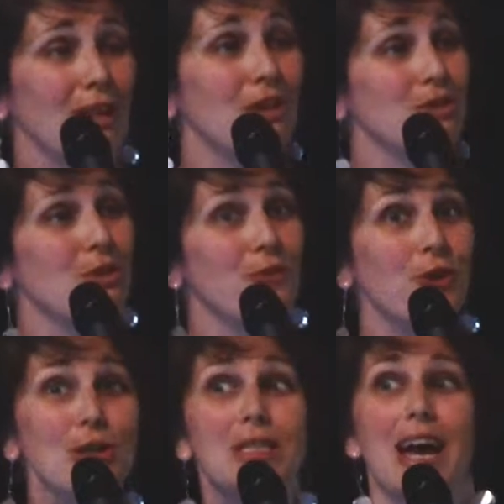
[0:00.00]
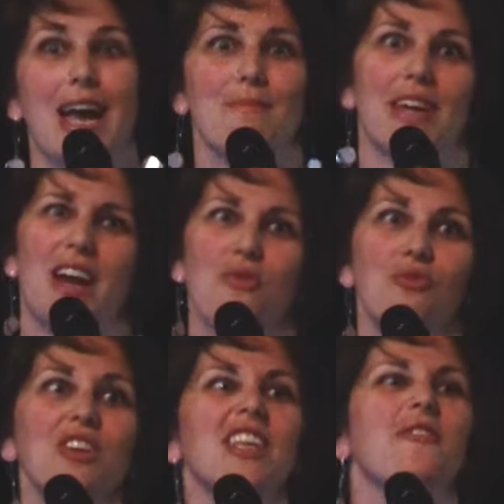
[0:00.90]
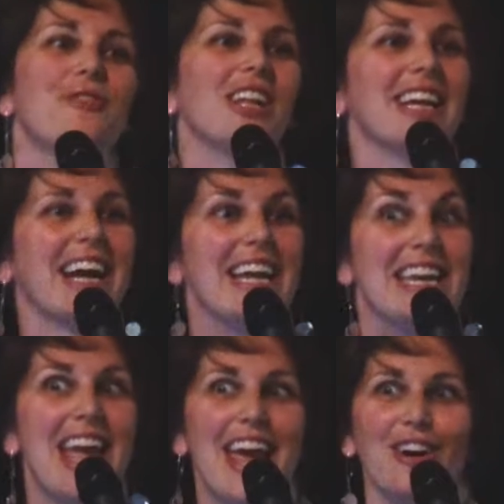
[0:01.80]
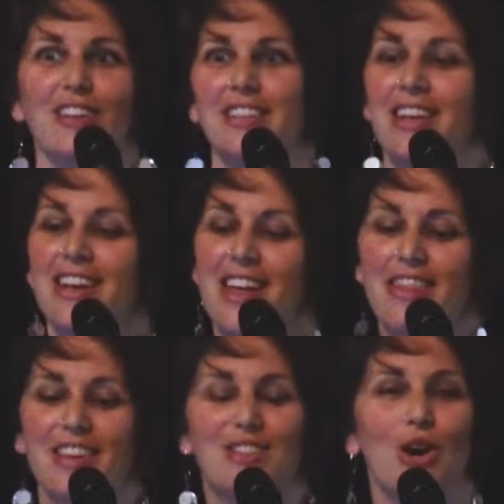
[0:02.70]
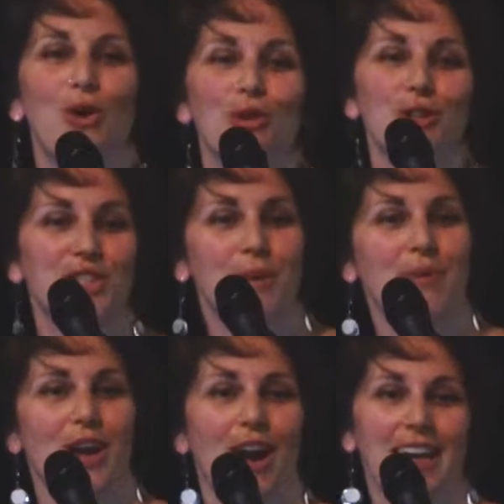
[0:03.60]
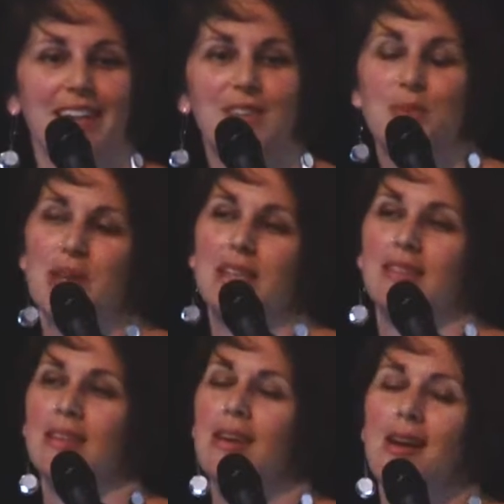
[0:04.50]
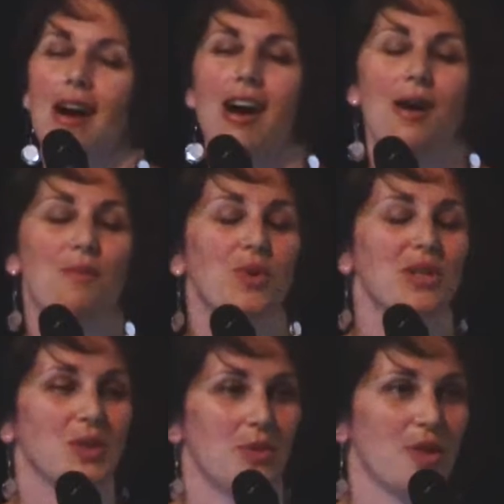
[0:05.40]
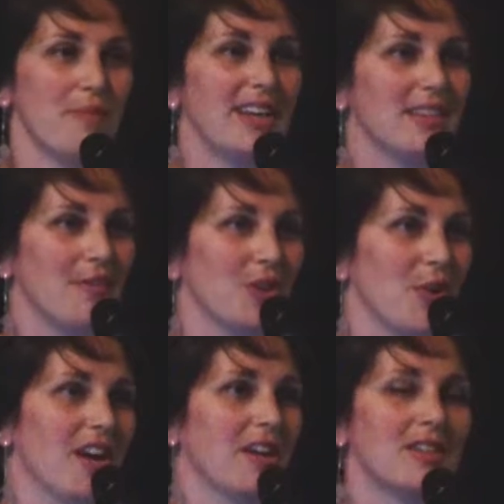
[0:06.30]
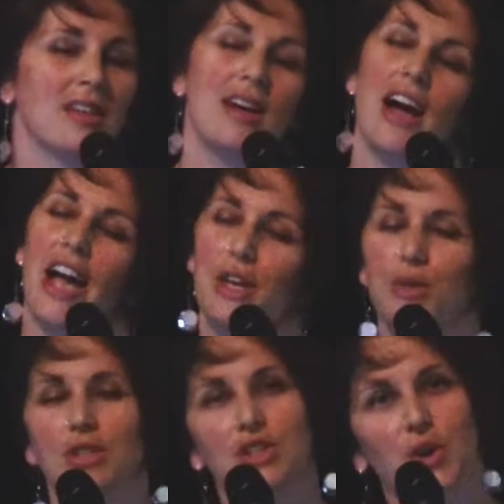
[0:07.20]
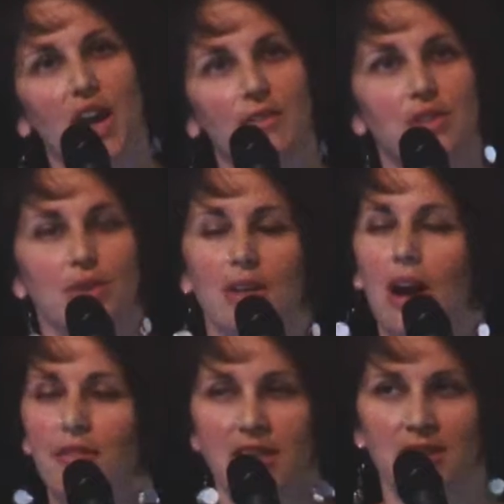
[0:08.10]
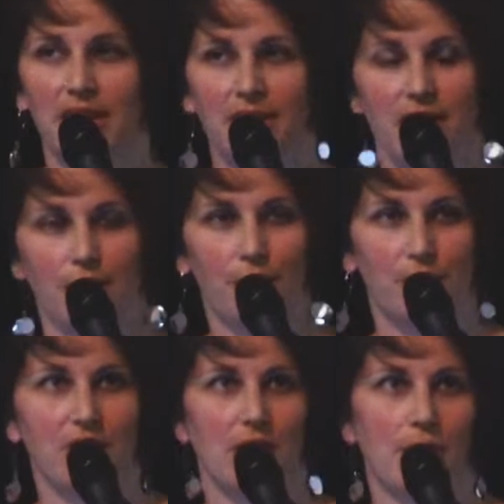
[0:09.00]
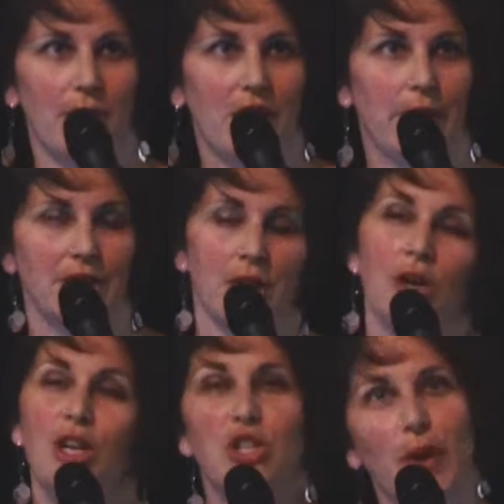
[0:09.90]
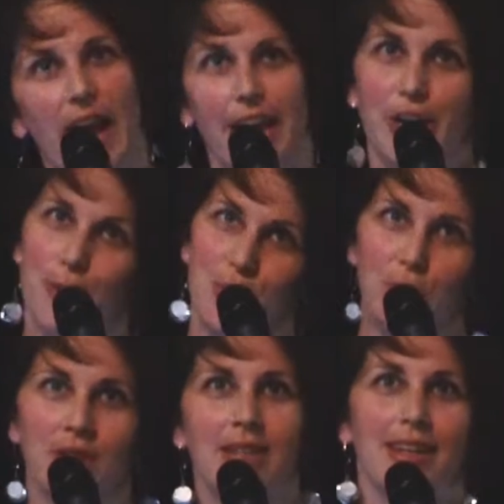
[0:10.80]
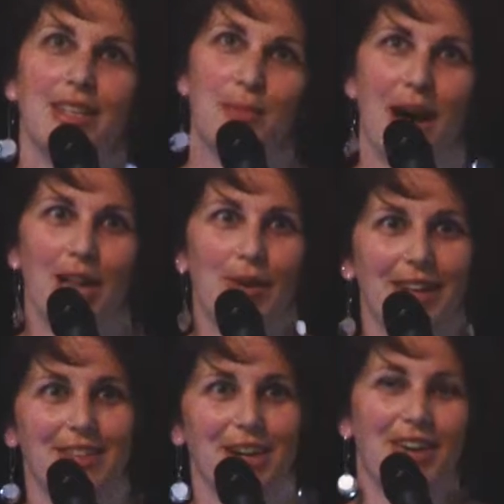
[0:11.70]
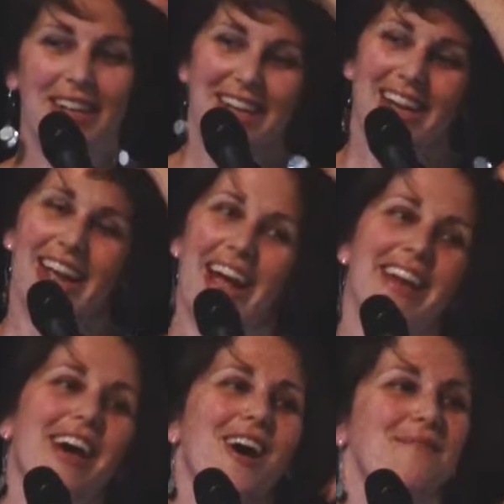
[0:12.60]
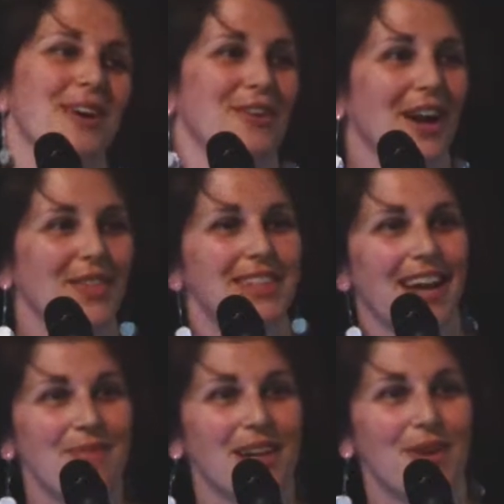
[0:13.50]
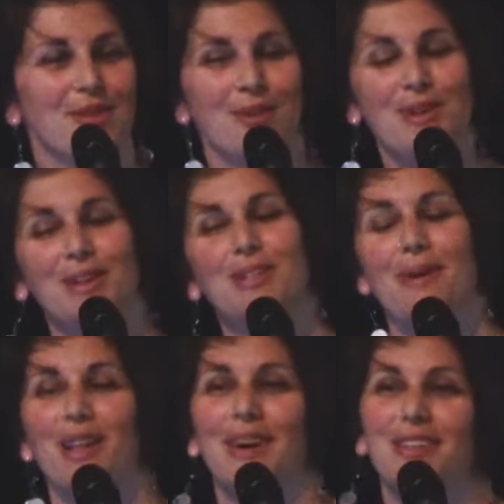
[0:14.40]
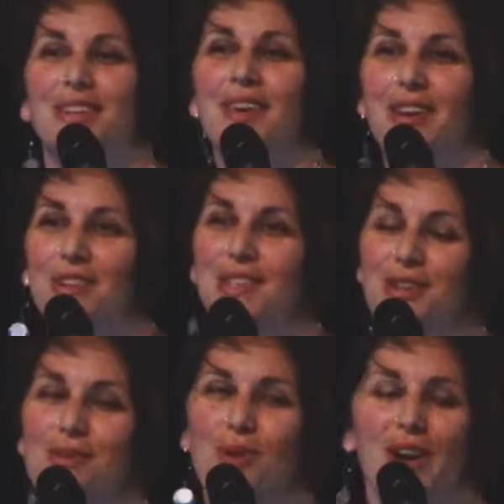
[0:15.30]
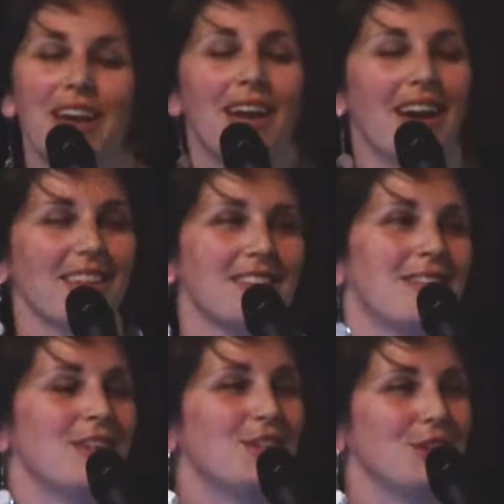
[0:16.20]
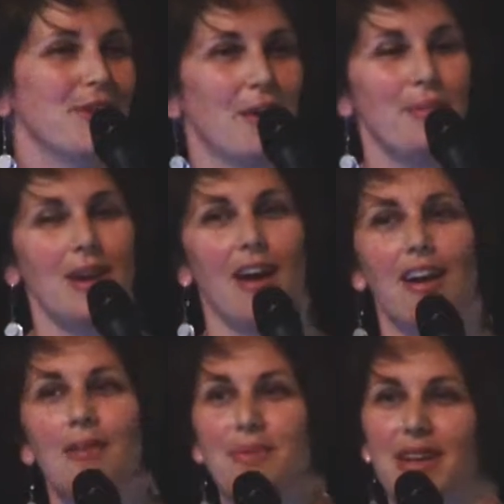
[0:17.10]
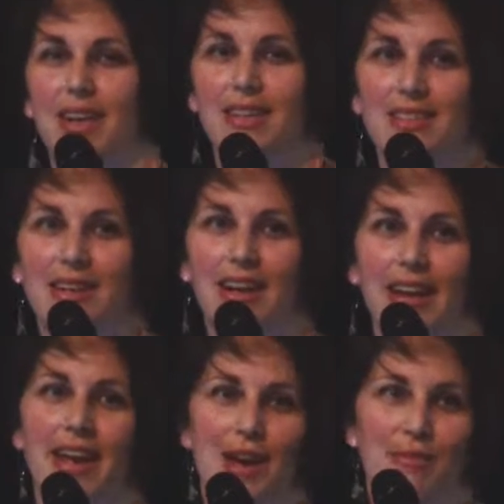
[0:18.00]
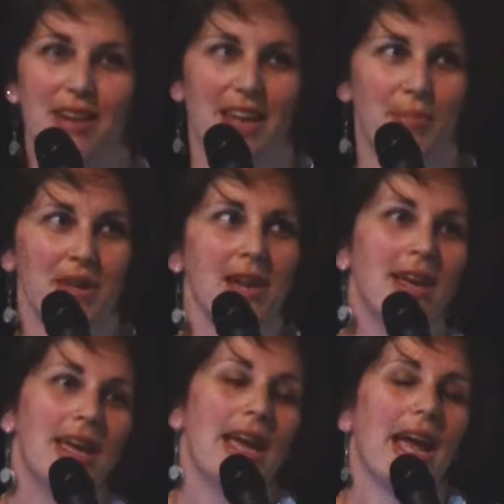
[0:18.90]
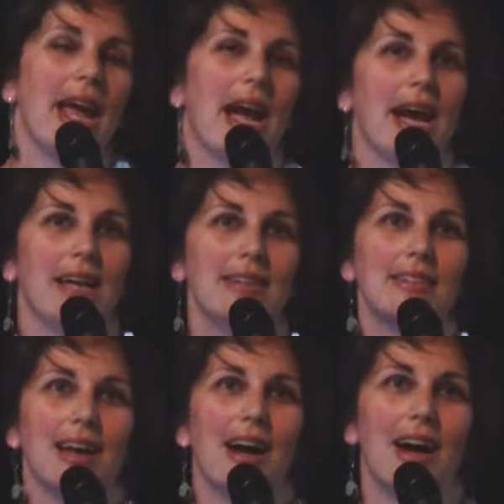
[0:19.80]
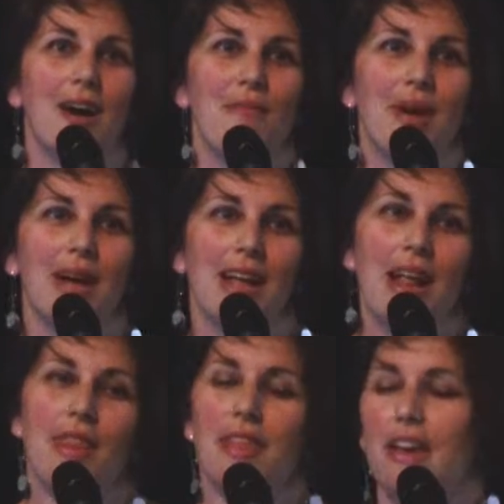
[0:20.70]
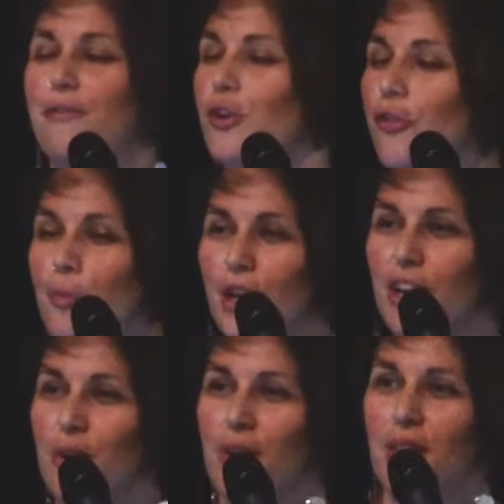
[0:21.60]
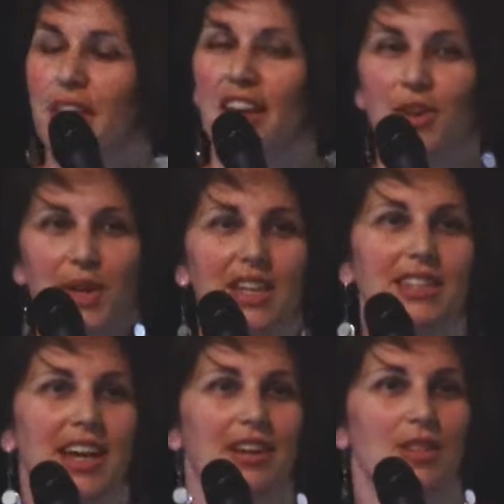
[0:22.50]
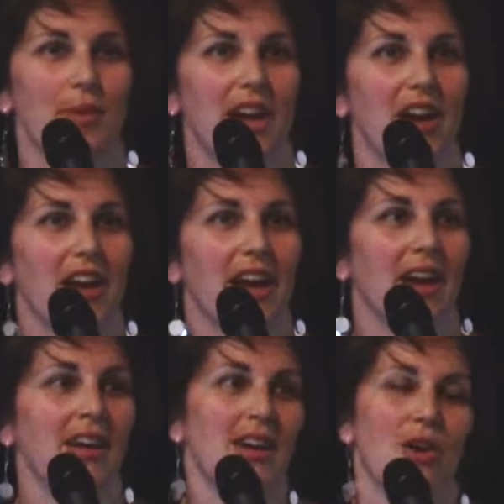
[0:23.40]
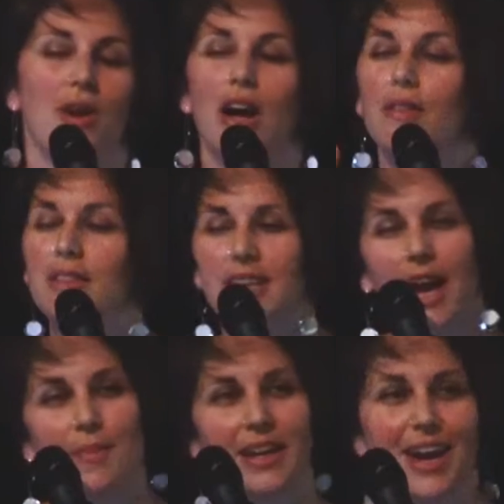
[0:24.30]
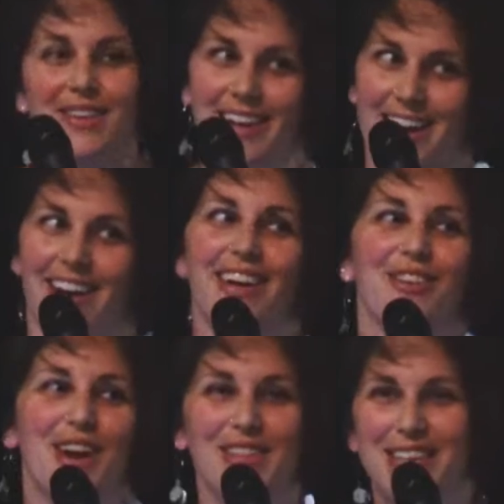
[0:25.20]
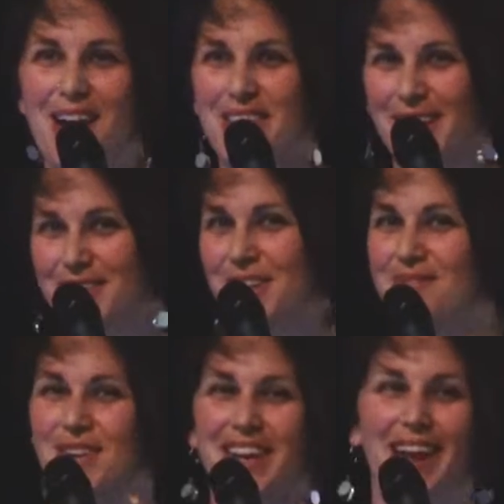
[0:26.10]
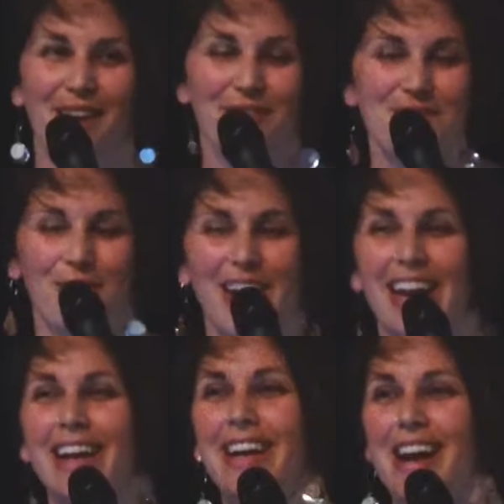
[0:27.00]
And so the first time that I really felt like I nailed this ownership and audience piece was with my 7th graders. I used to drive to school. Obviously, I could not afford to live in Palo Alto. So I had a commute to Palo Alto. And around the time that I was commuting to Palo Alto every single morning, I listened to NPR because I am a yuppie. And if you're familiar with KQED down in the Bay Area, around the time that I was commuting every morning,